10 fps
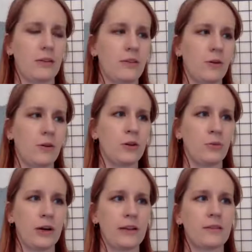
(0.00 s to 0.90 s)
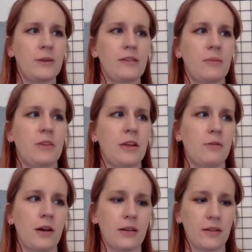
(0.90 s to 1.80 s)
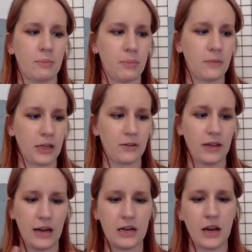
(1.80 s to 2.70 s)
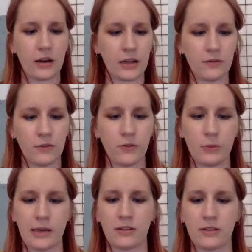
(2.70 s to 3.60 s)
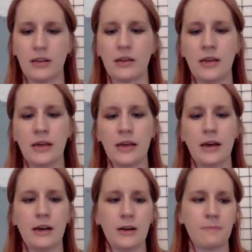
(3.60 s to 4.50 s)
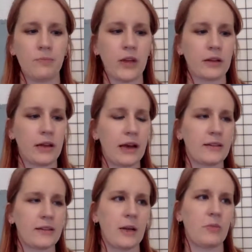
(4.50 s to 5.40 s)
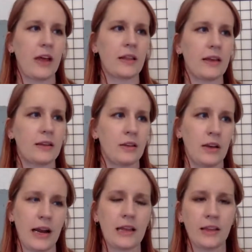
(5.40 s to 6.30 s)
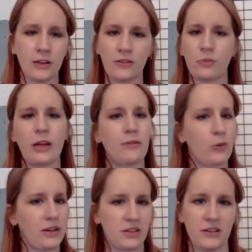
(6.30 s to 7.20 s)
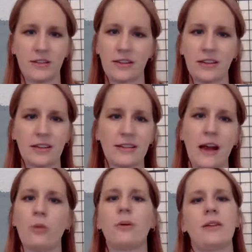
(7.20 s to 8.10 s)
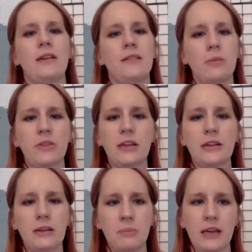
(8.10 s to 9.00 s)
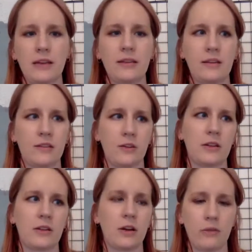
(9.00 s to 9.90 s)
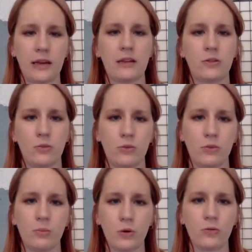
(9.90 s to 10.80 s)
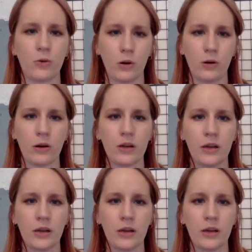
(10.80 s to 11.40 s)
So you want it to be something where it's like you said, a nugget of information. A lot of times like you said, we have questions to dig this out, but like something that makes it so that they're ready to move forward.